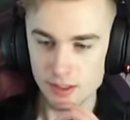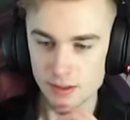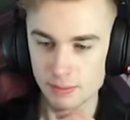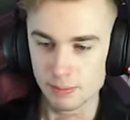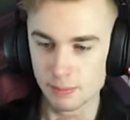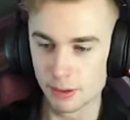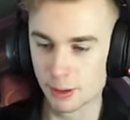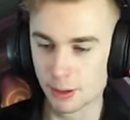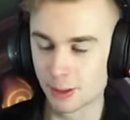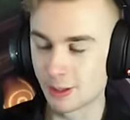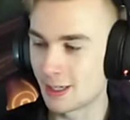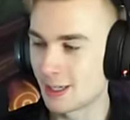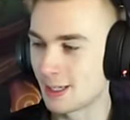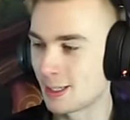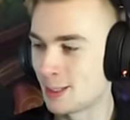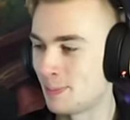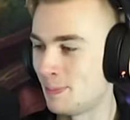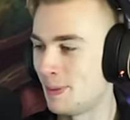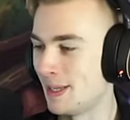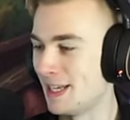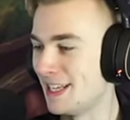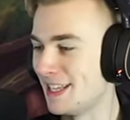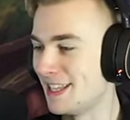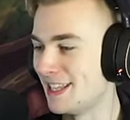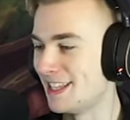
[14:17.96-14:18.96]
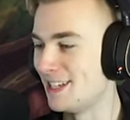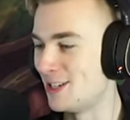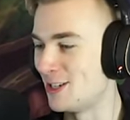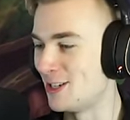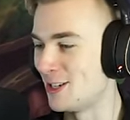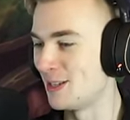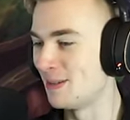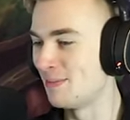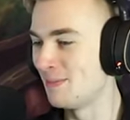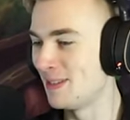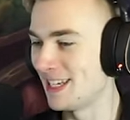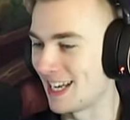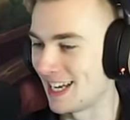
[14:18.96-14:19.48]
Bard has been in the
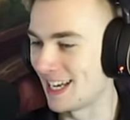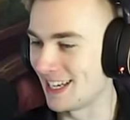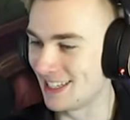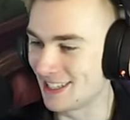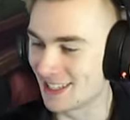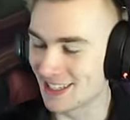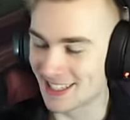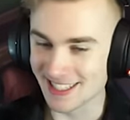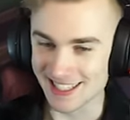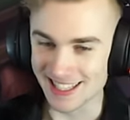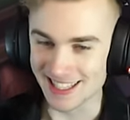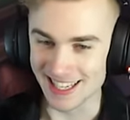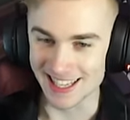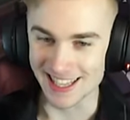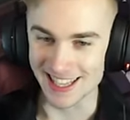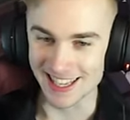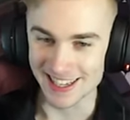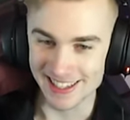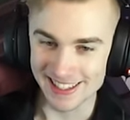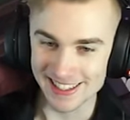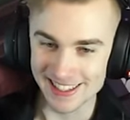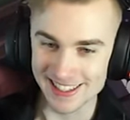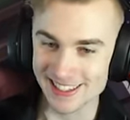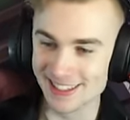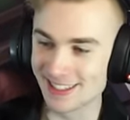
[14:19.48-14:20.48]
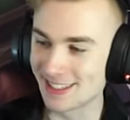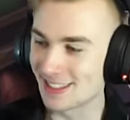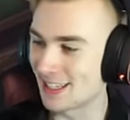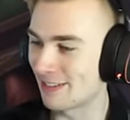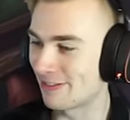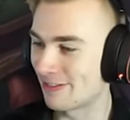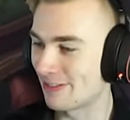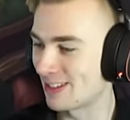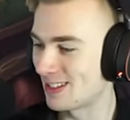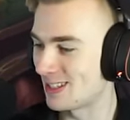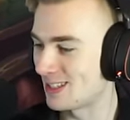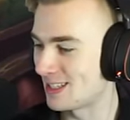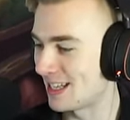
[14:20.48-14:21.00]
gym. Yeah, you could say that. You could
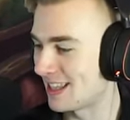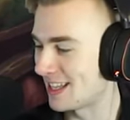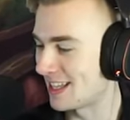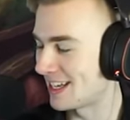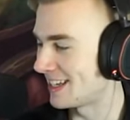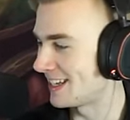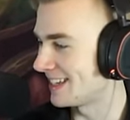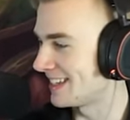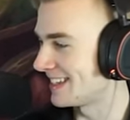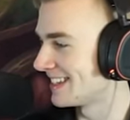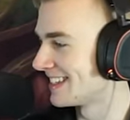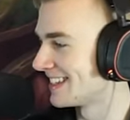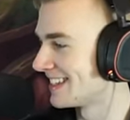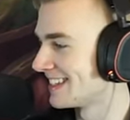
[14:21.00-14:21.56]
definitely say that.